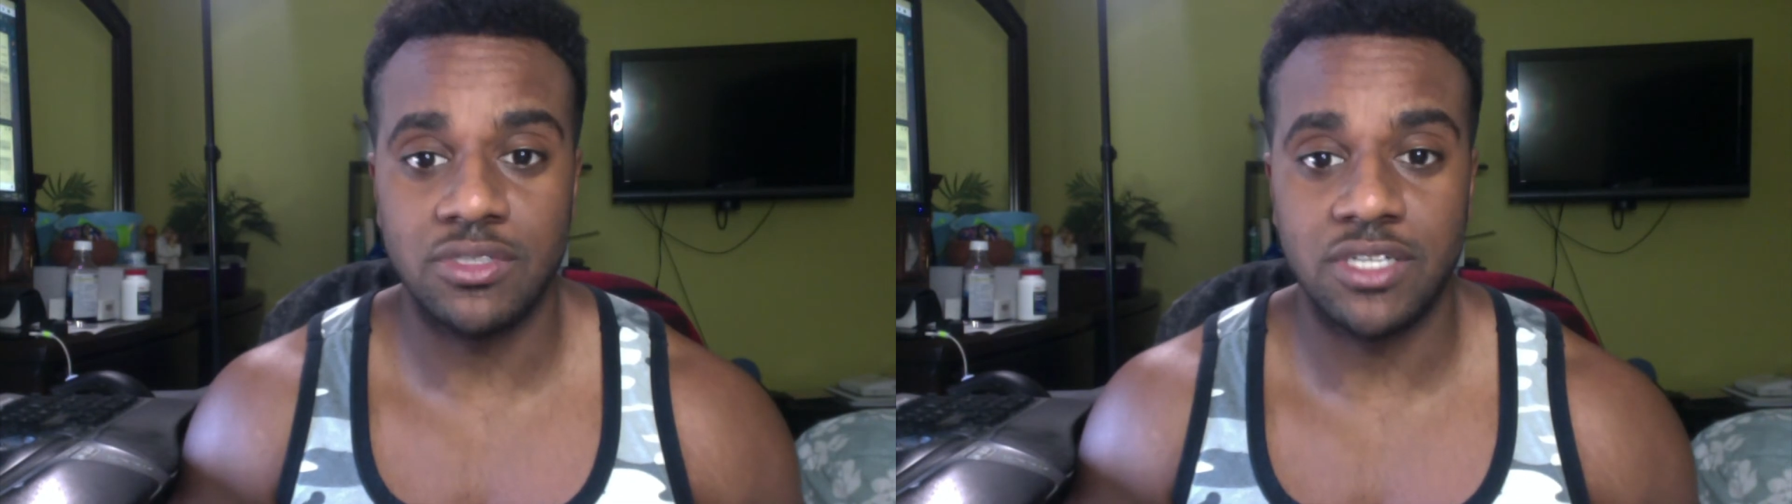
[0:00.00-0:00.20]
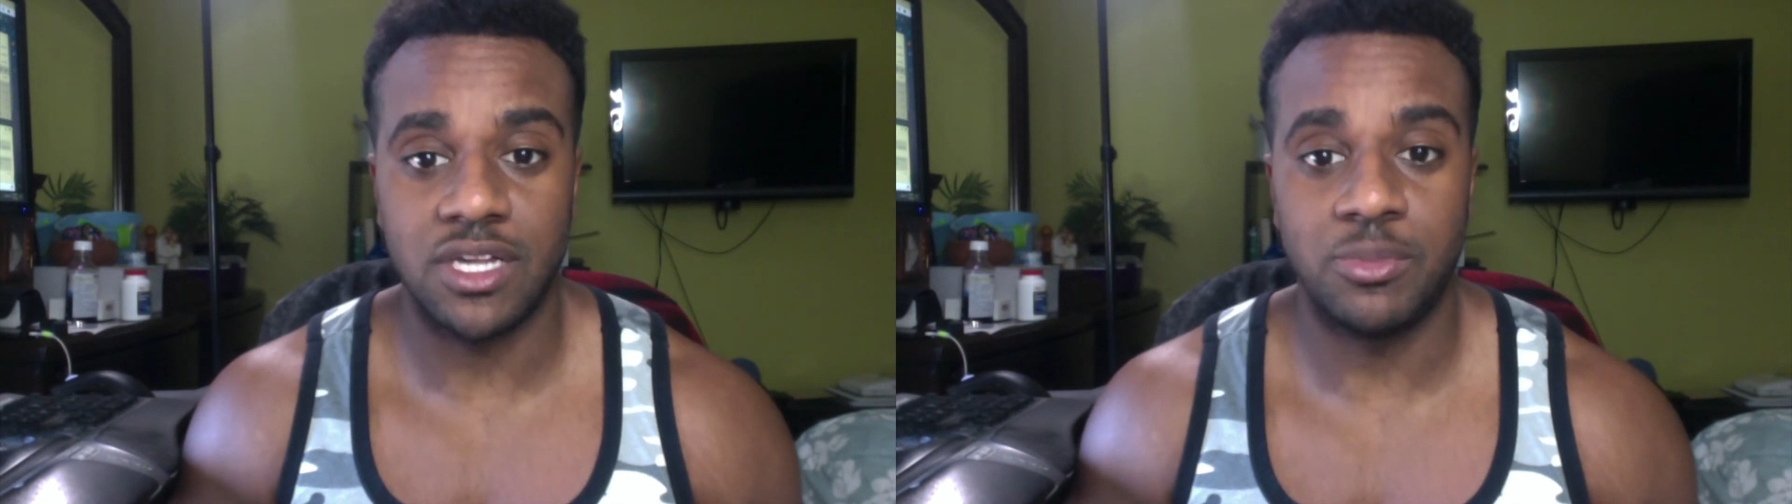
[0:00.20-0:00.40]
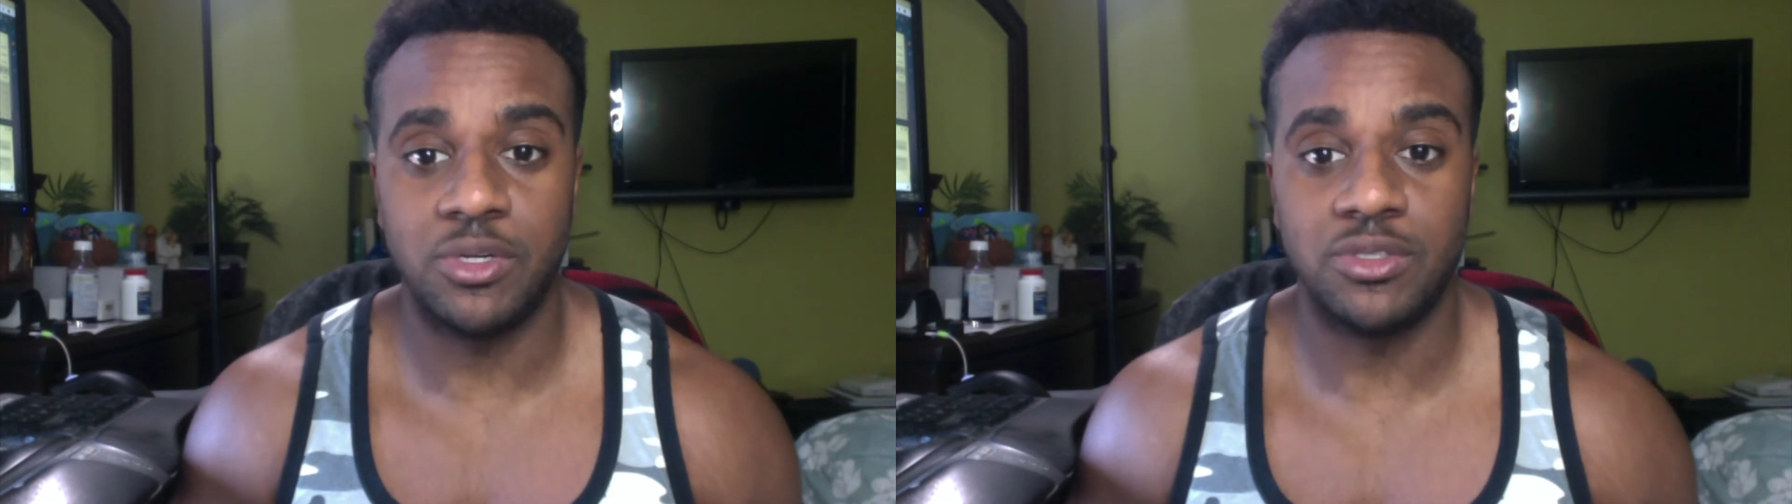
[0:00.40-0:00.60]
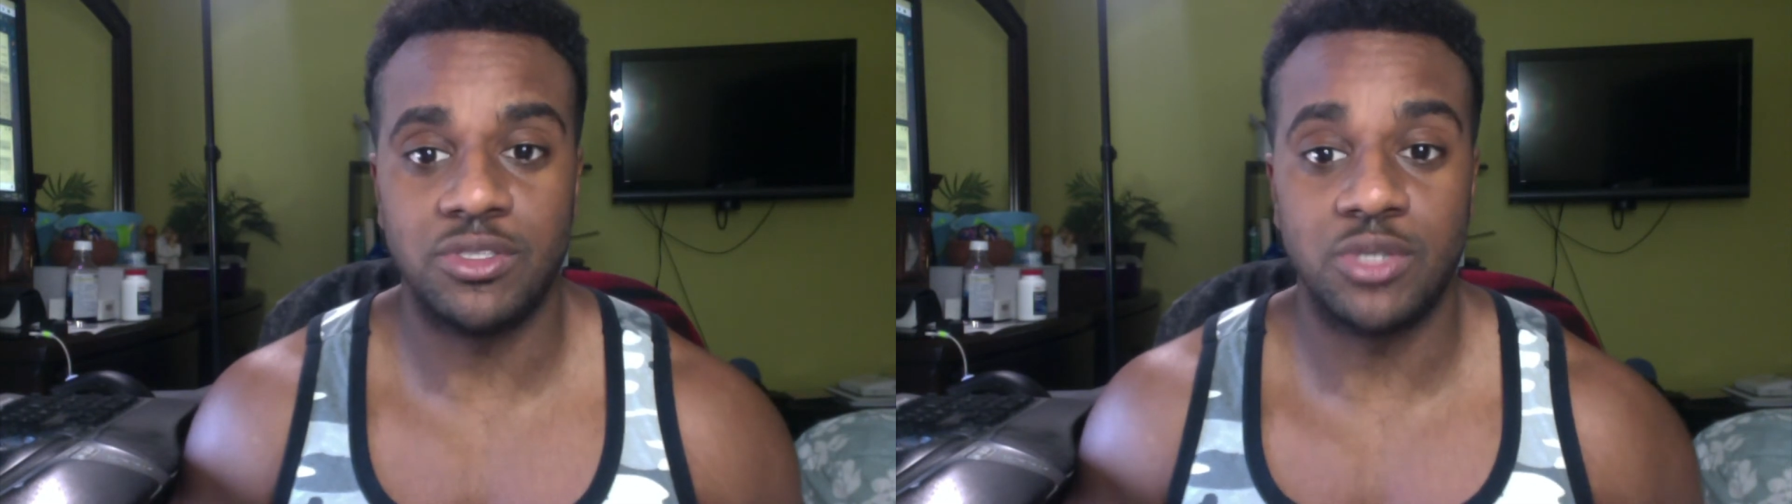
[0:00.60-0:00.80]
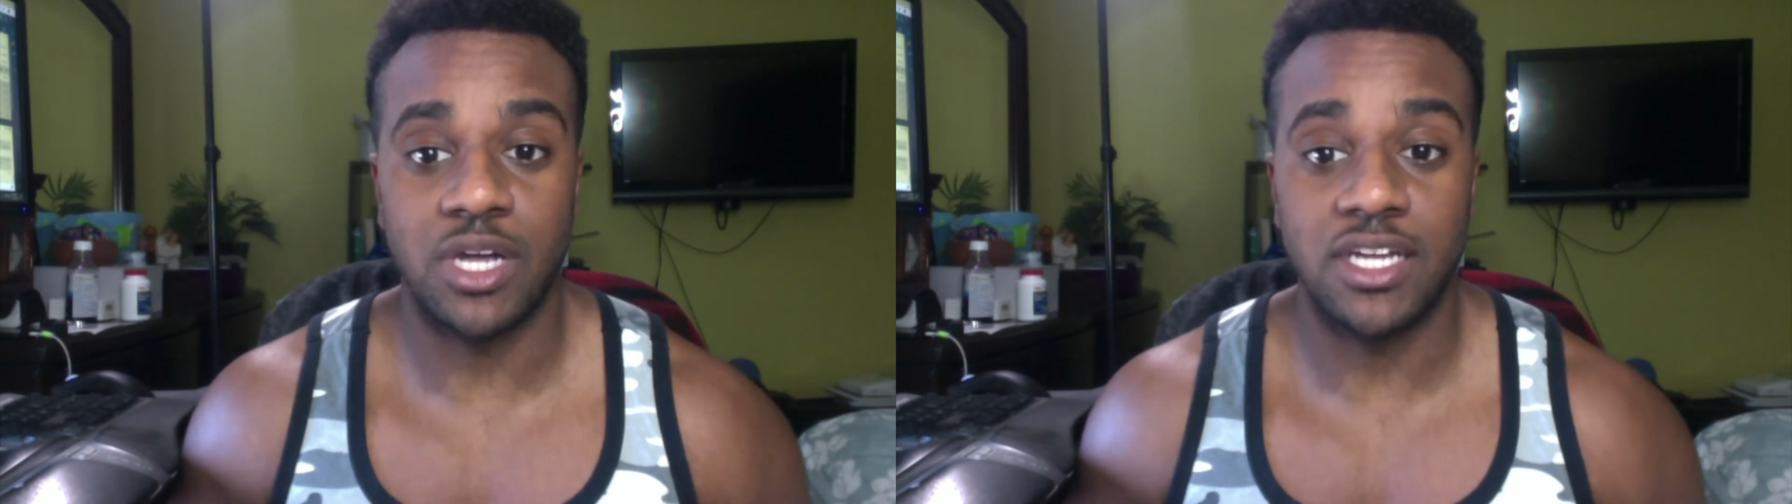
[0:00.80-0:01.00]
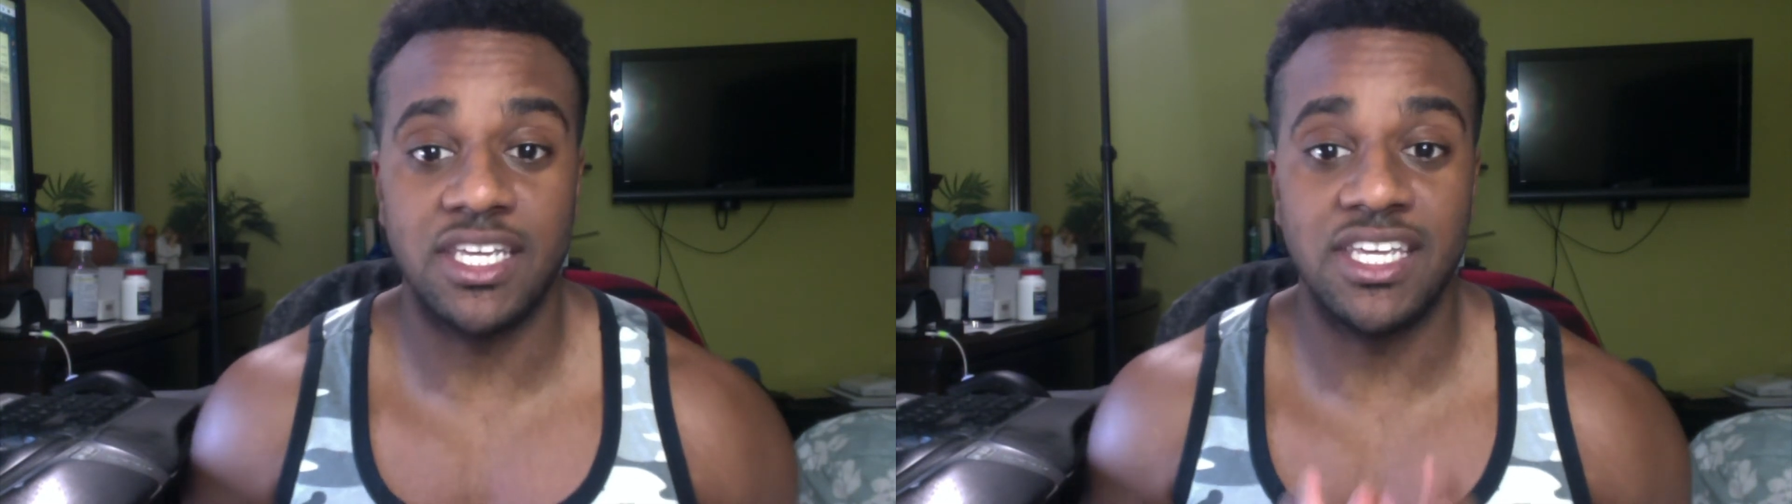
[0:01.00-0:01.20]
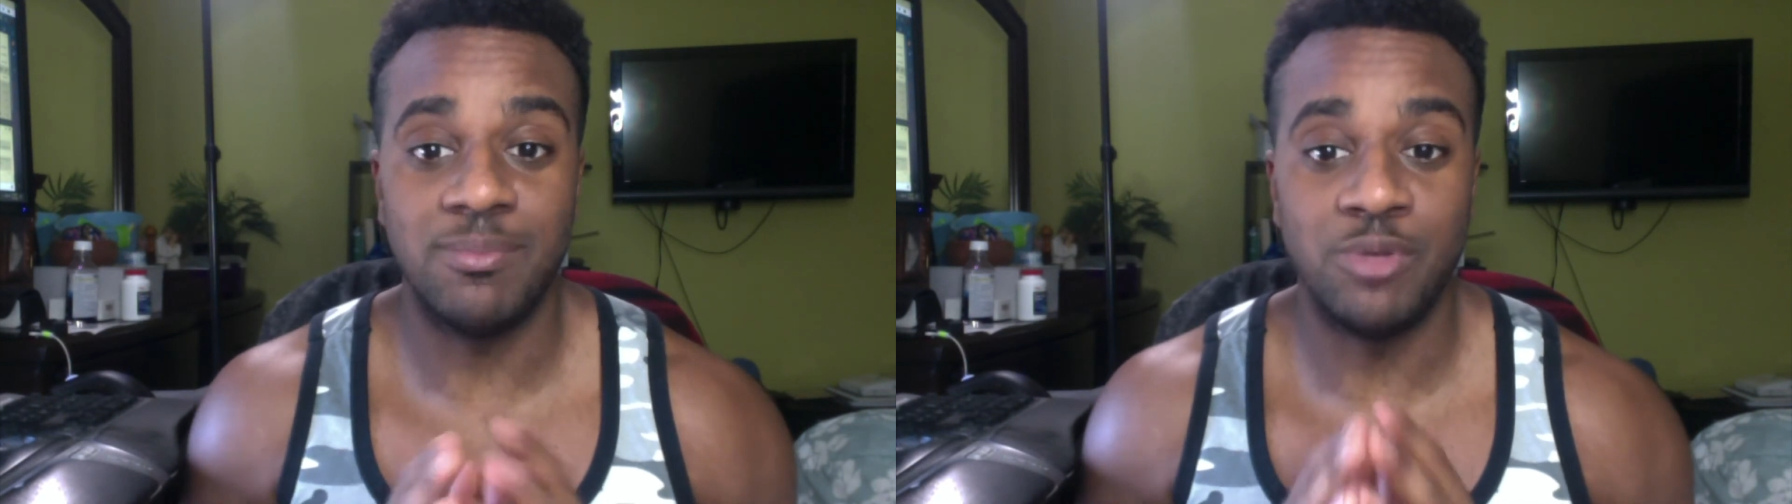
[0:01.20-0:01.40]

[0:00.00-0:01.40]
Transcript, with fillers: and I'm here to try to keep